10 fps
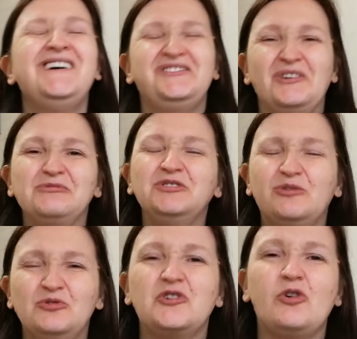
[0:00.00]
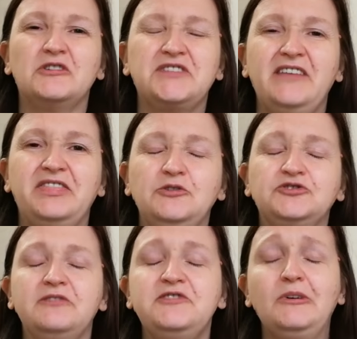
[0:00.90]
So I'm going to go and record that now.
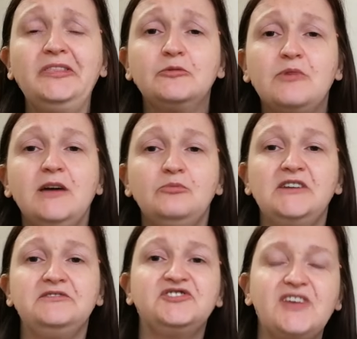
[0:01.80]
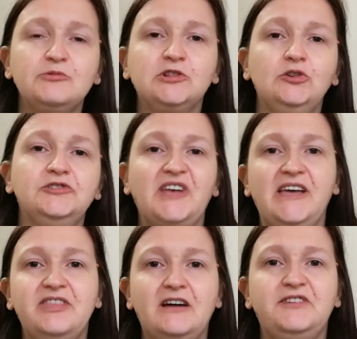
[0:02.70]
So if you wonder why I'm wearing the same clothes
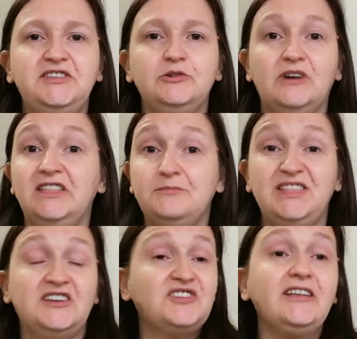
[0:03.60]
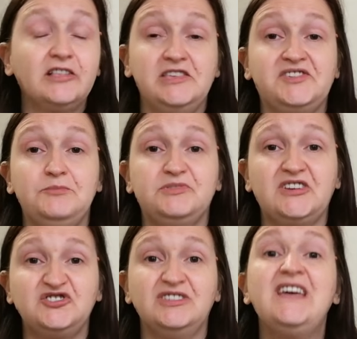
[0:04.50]
in that video and I'm in exactly the same
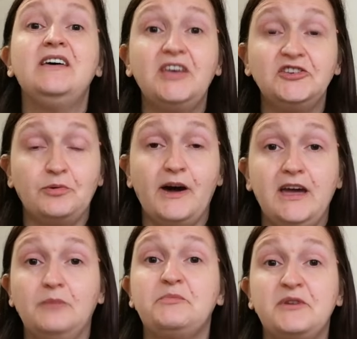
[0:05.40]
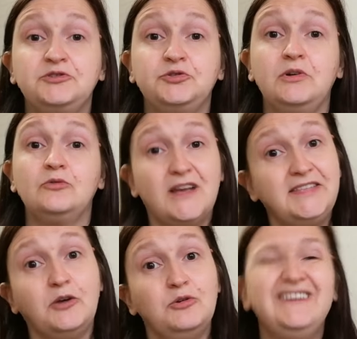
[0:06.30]
position, that's why. I'm about to do it right
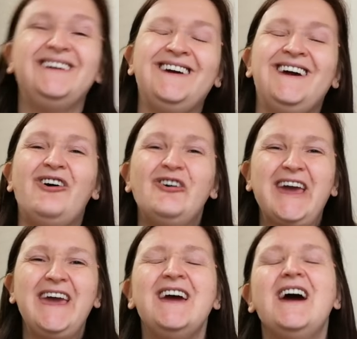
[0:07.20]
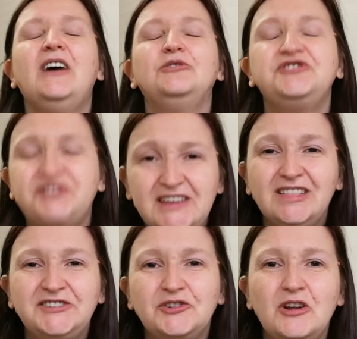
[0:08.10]
now. Okay, I'll see you
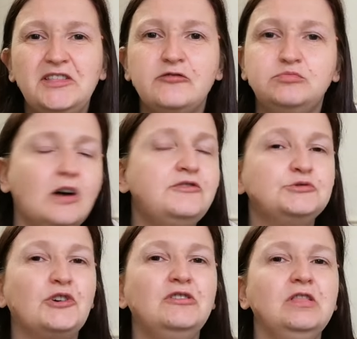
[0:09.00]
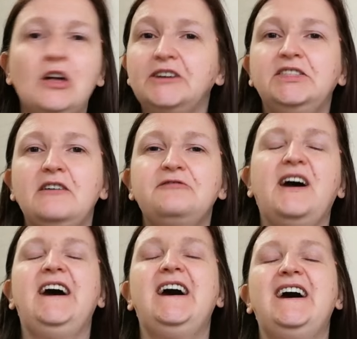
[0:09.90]
later on. I've waffled on long enough,
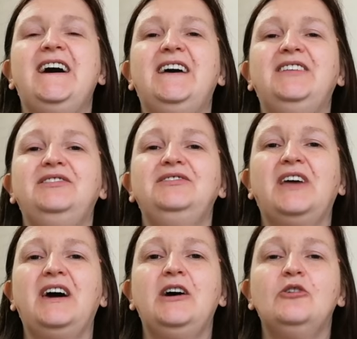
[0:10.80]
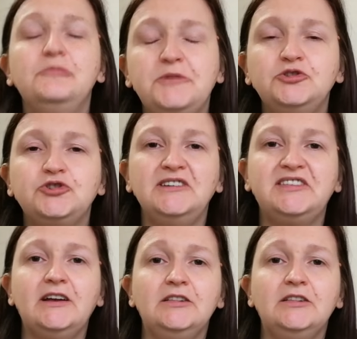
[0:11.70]
and I hope you enjoyed it.